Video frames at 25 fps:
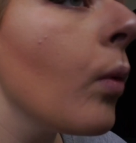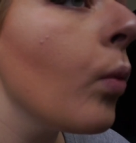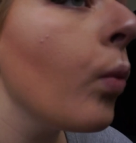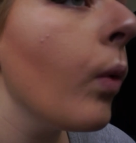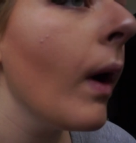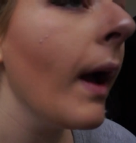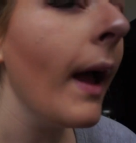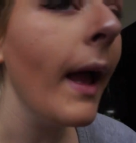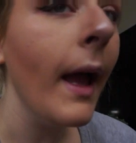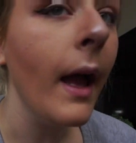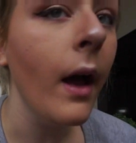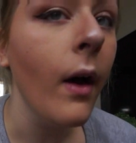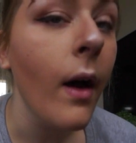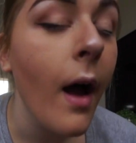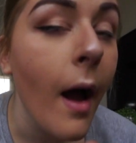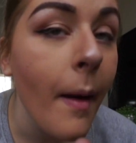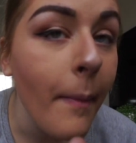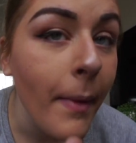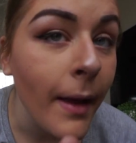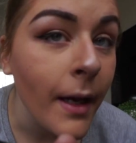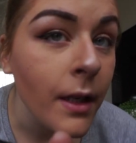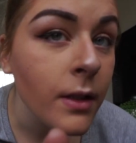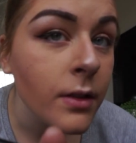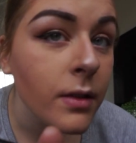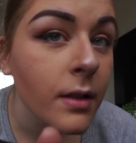Wow, I'm
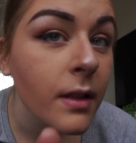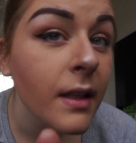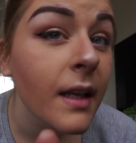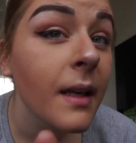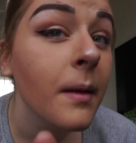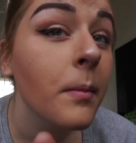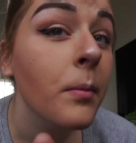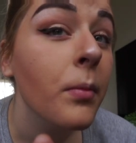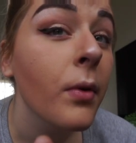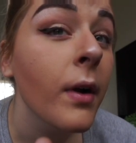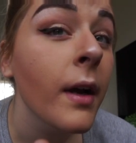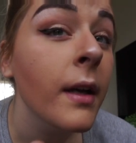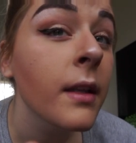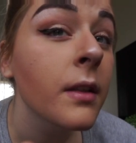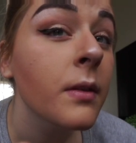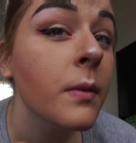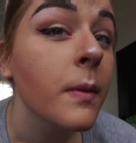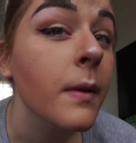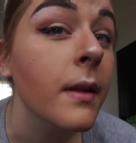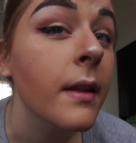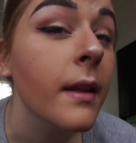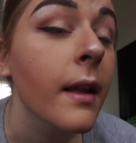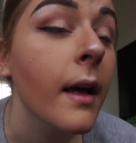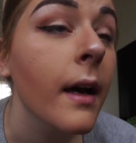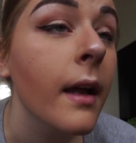actually impressed
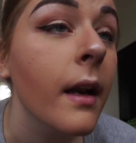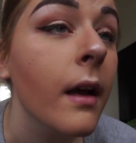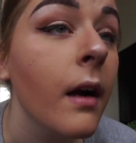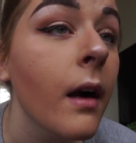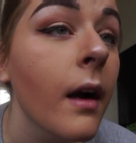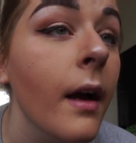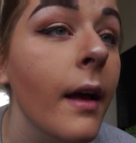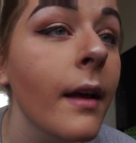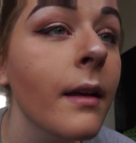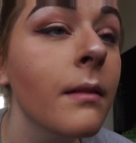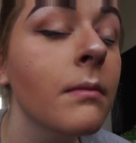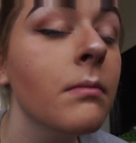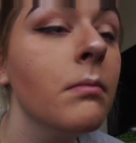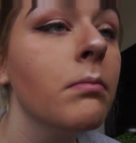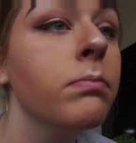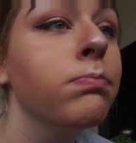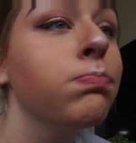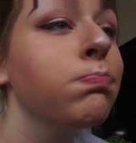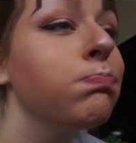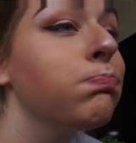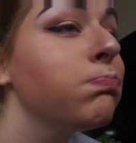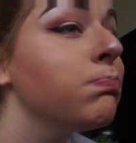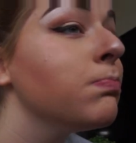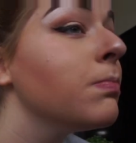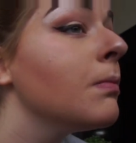with that
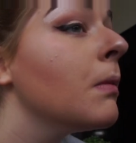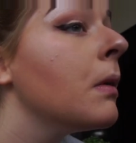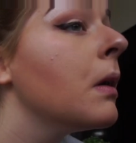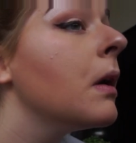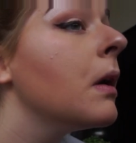eye.